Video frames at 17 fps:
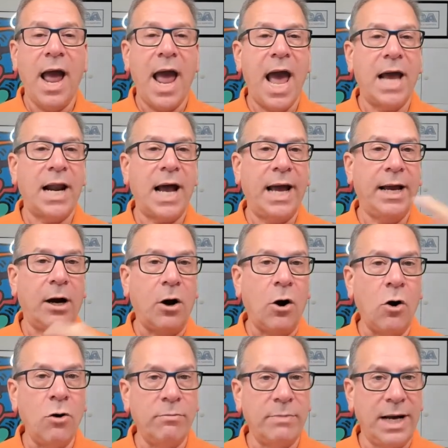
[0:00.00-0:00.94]
and I
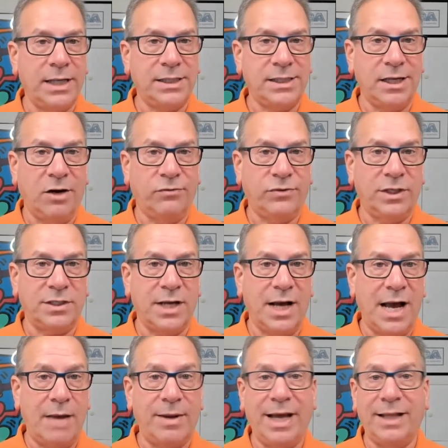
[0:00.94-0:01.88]
owe myself the
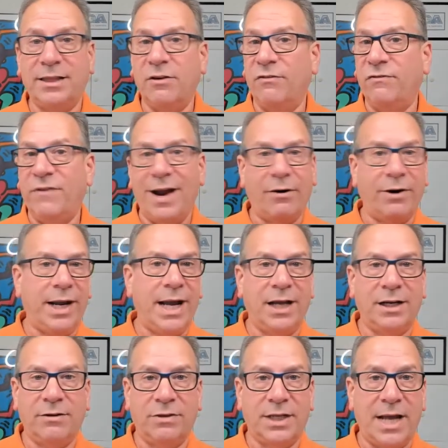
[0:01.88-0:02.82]
time at the very
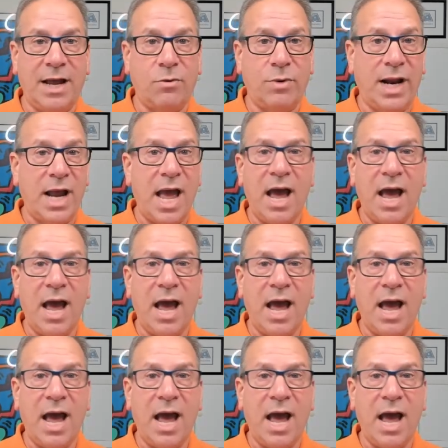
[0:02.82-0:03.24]
end of the day when